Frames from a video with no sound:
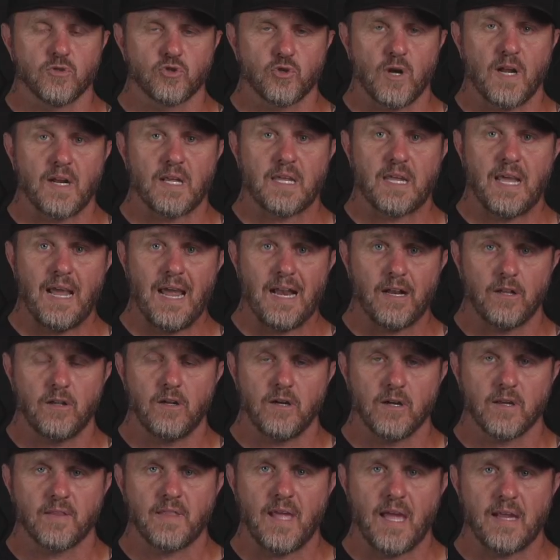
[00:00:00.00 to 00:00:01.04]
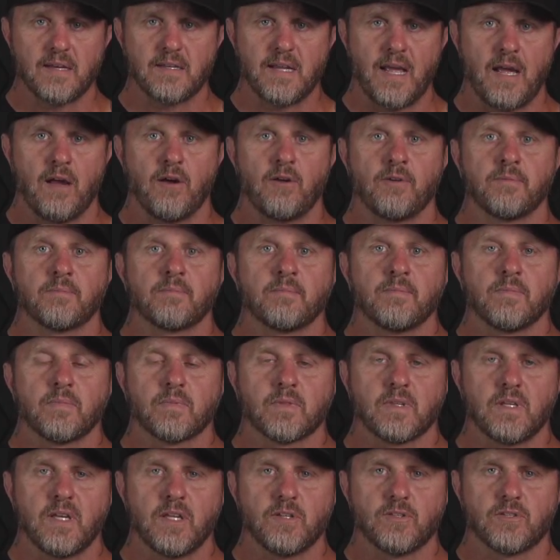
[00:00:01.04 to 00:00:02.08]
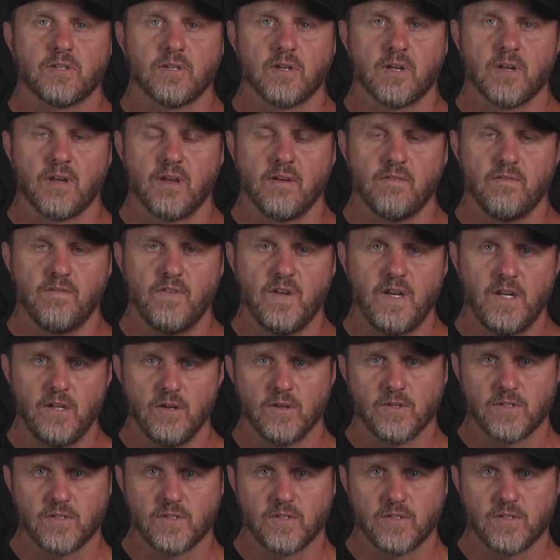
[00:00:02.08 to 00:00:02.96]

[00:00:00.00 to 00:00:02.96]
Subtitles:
try to catalog that down into a video